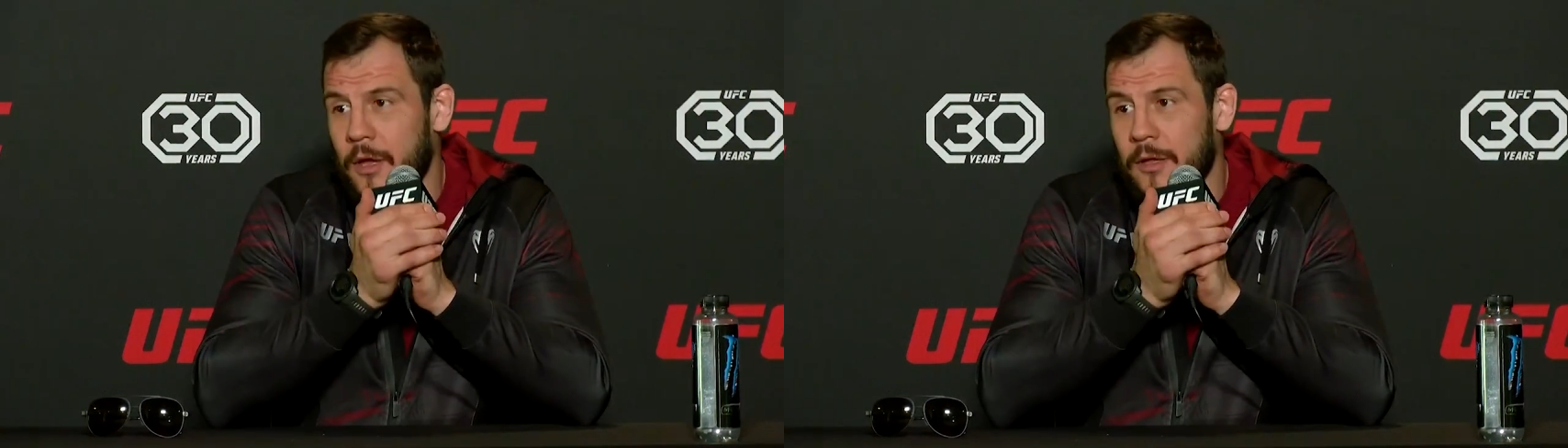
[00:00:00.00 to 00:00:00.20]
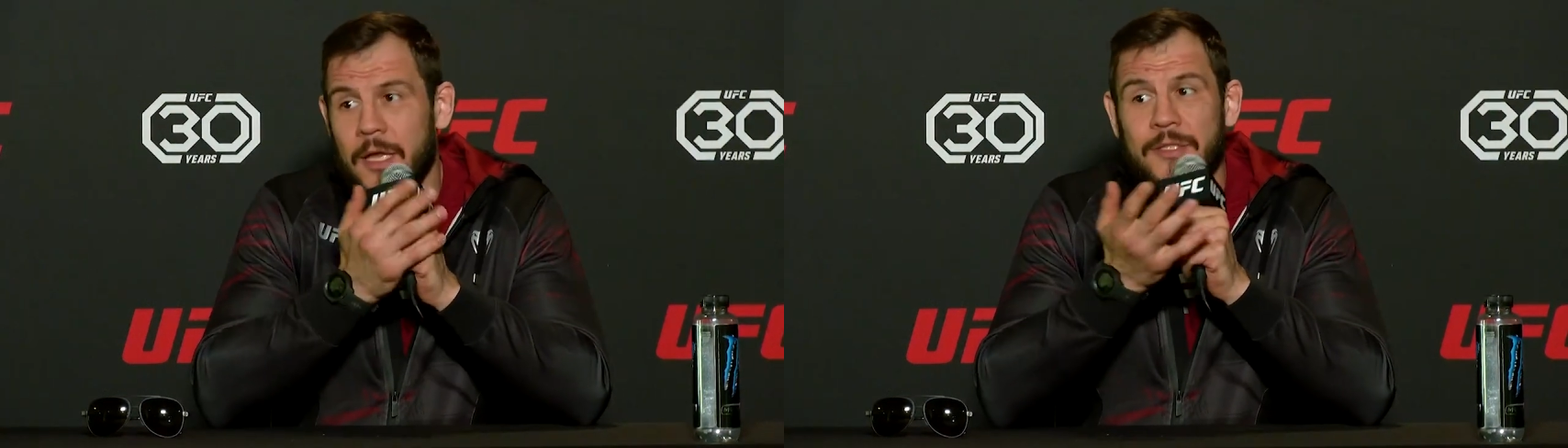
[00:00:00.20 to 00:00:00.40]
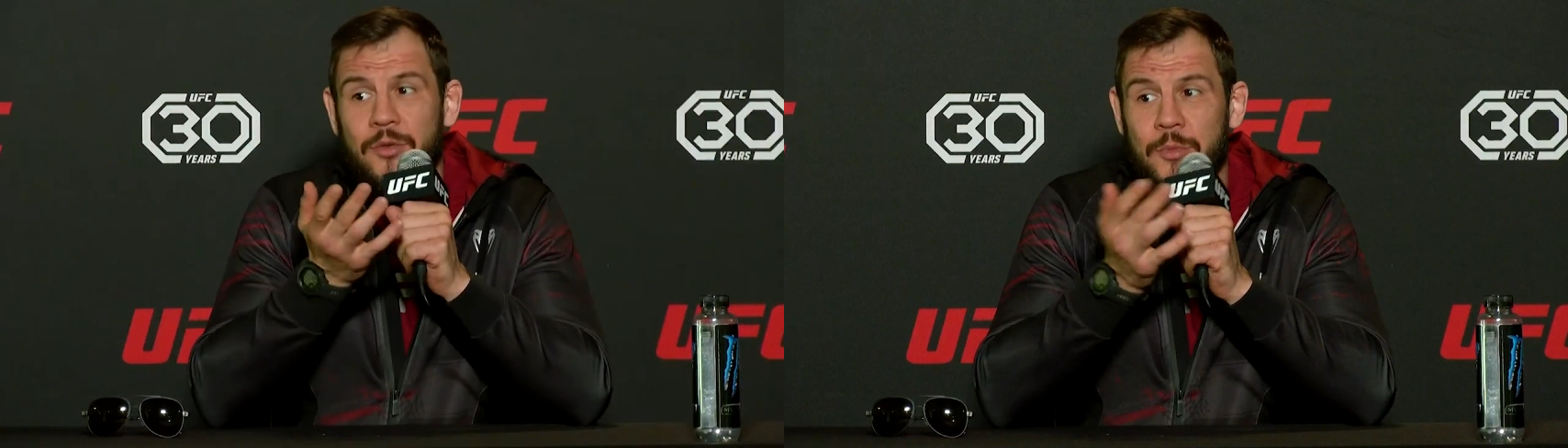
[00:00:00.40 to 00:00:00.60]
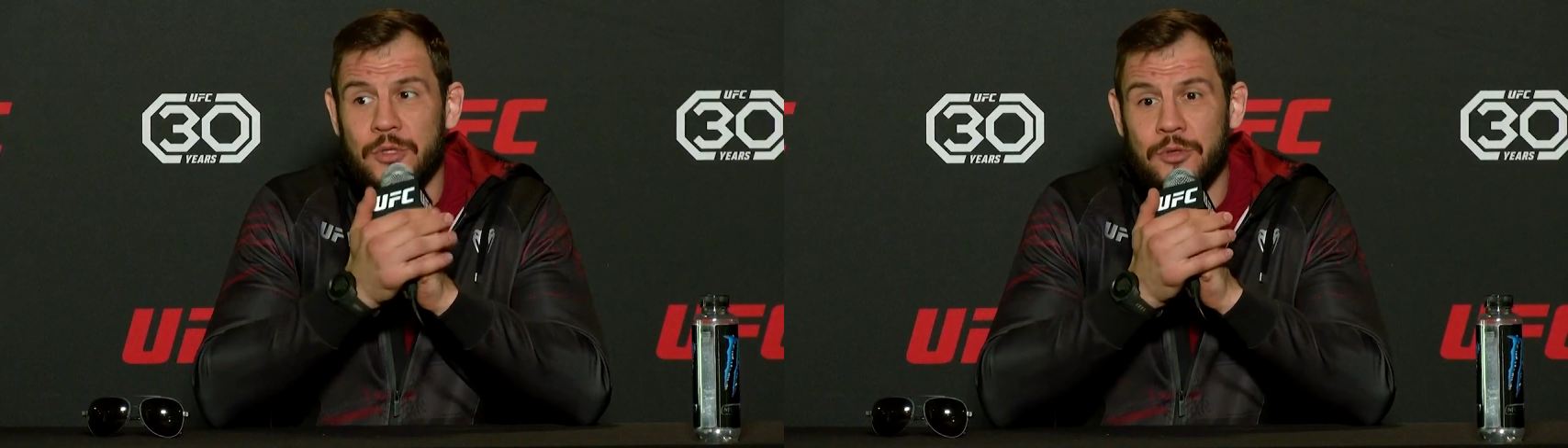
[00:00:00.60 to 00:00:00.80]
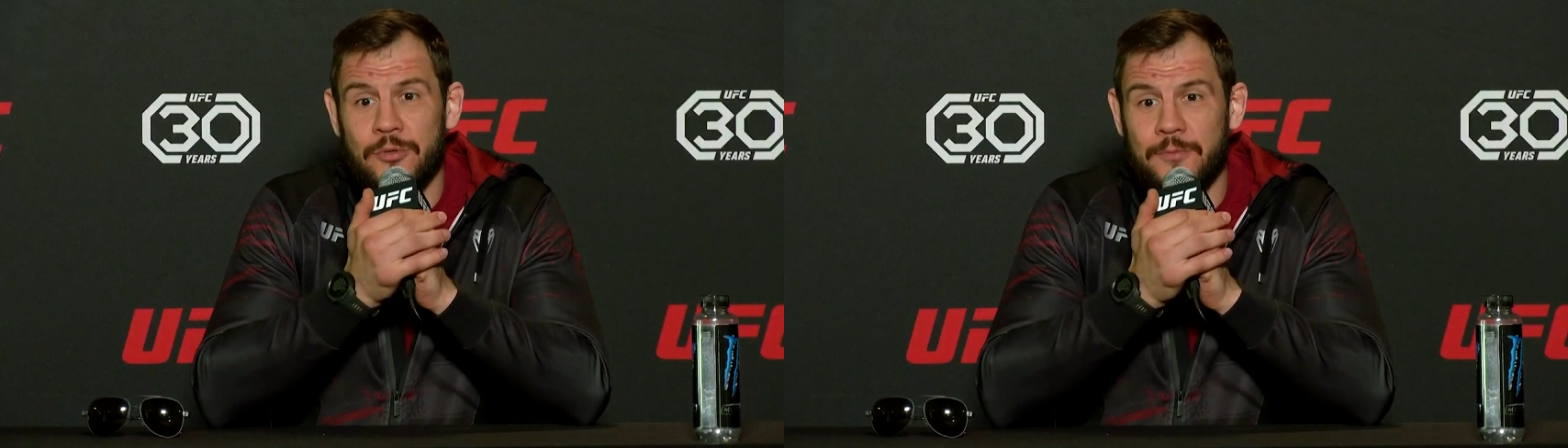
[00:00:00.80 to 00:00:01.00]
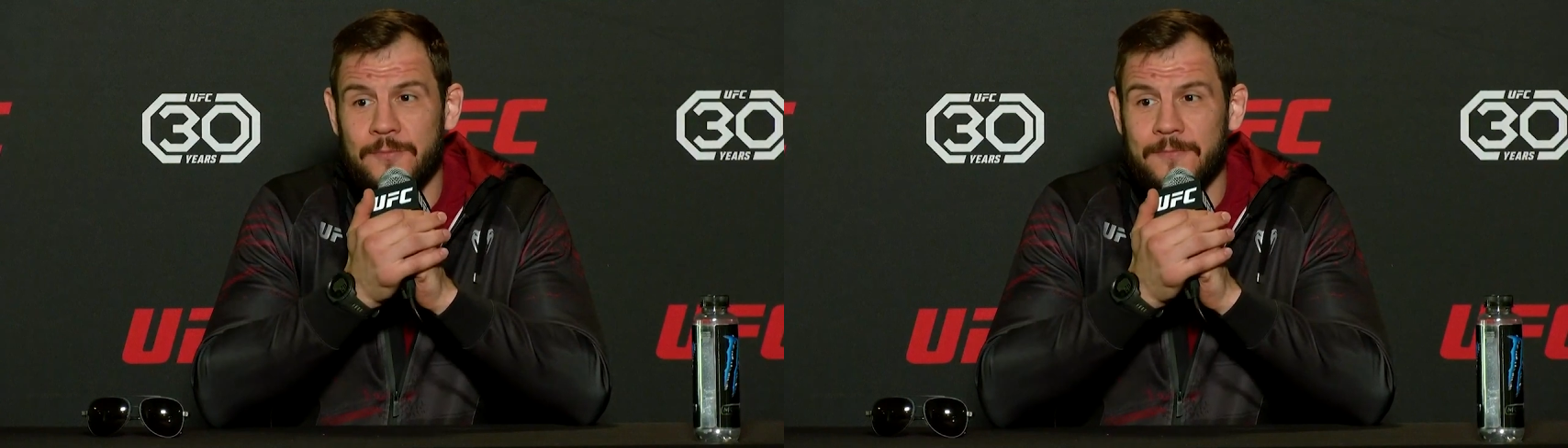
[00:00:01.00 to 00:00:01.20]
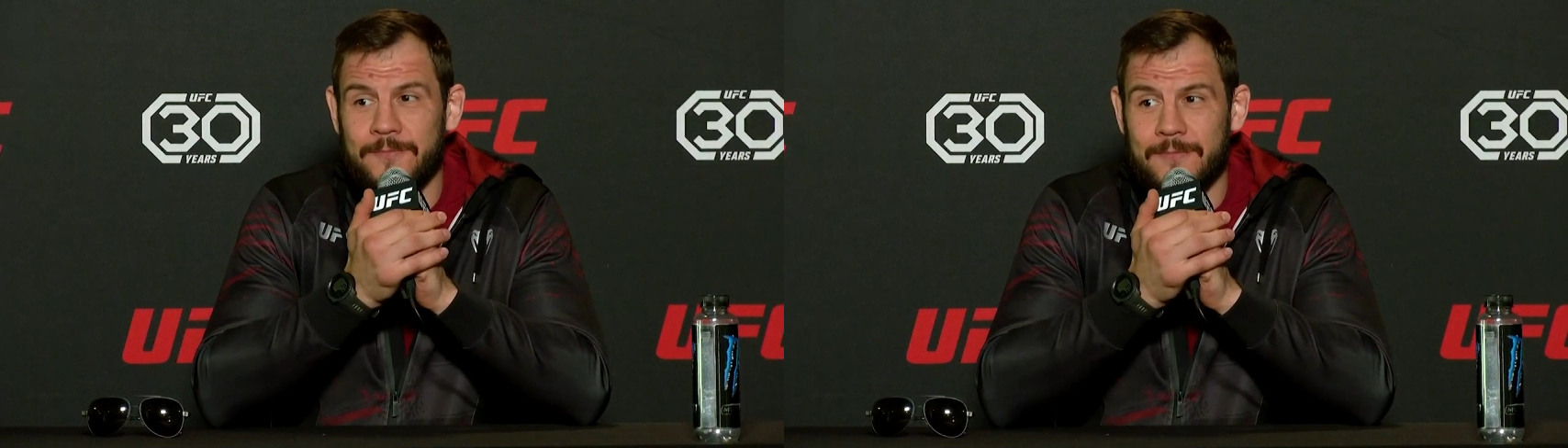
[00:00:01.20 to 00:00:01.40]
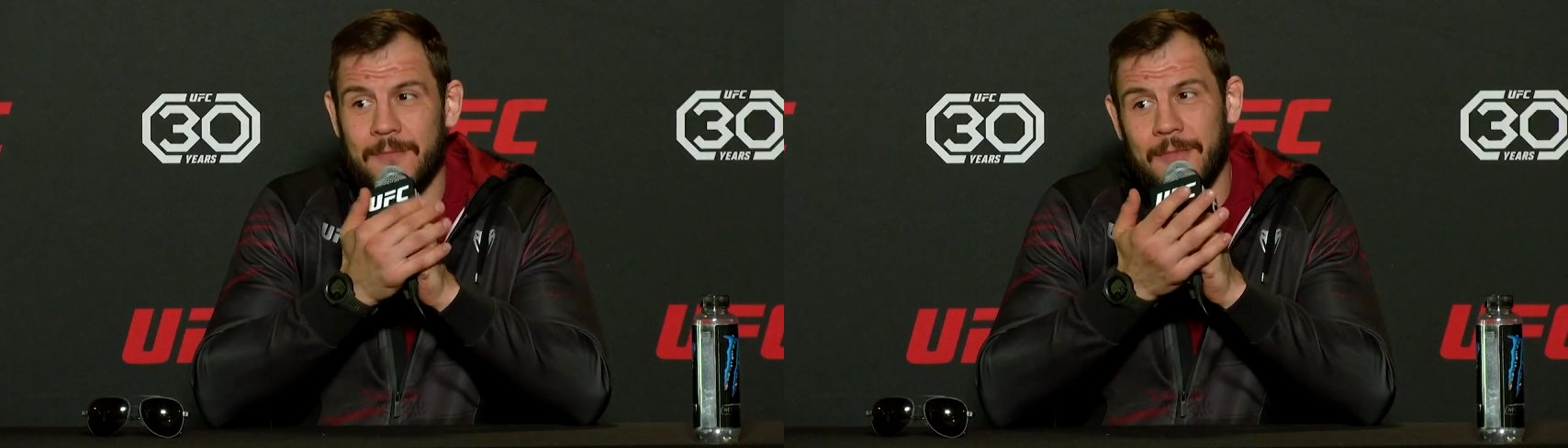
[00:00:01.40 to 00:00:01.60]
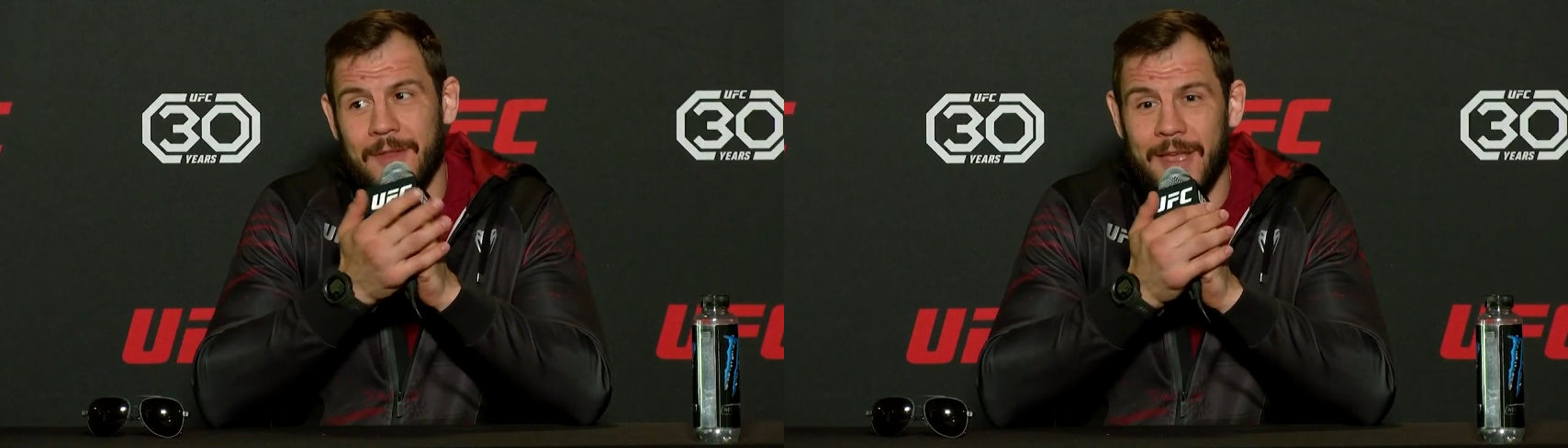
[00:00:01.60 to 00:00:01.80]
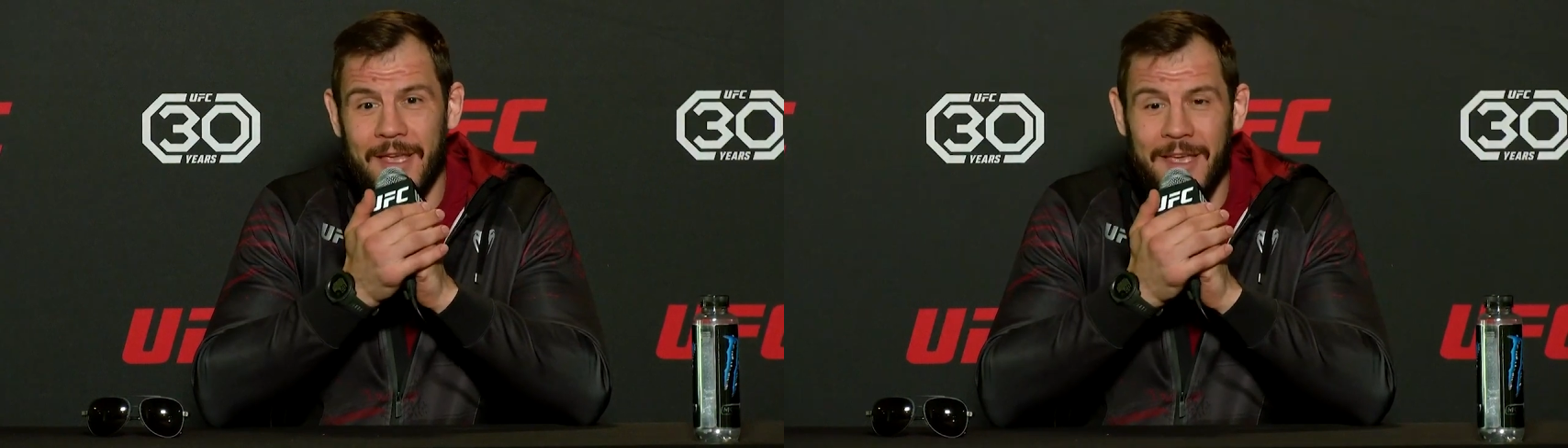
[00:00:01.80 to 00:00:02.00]
nice to meet you
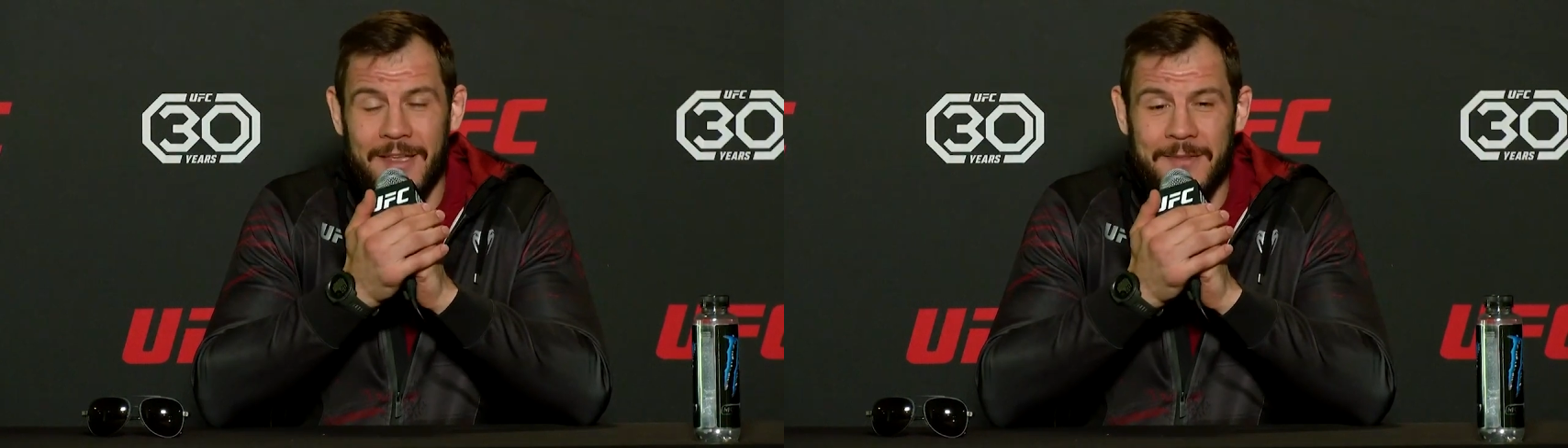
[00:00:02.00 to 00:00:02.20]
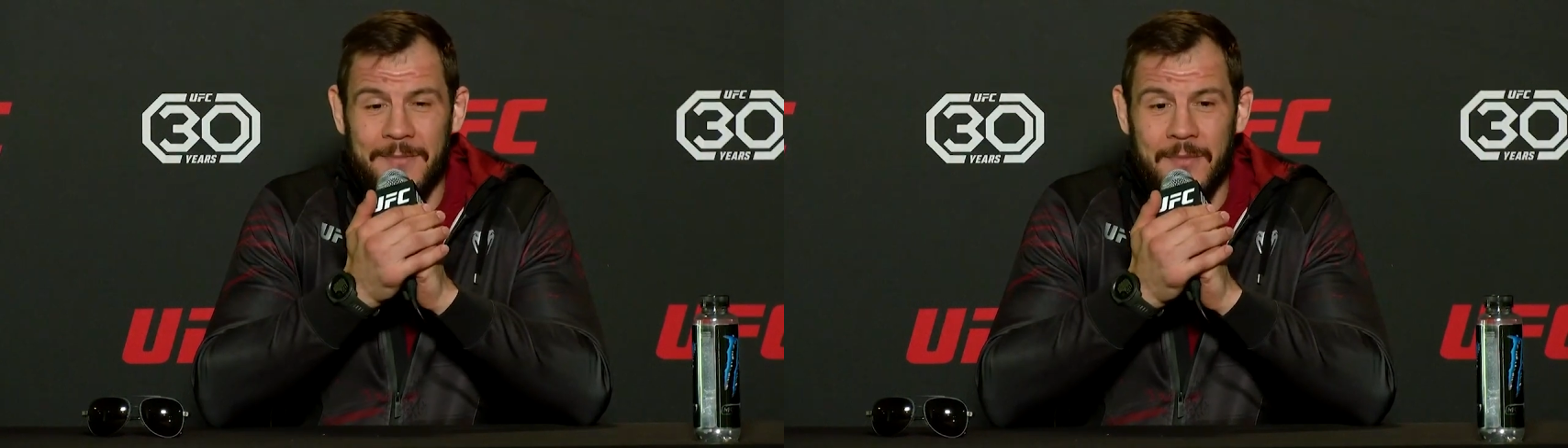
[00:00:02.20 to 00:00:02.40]
again.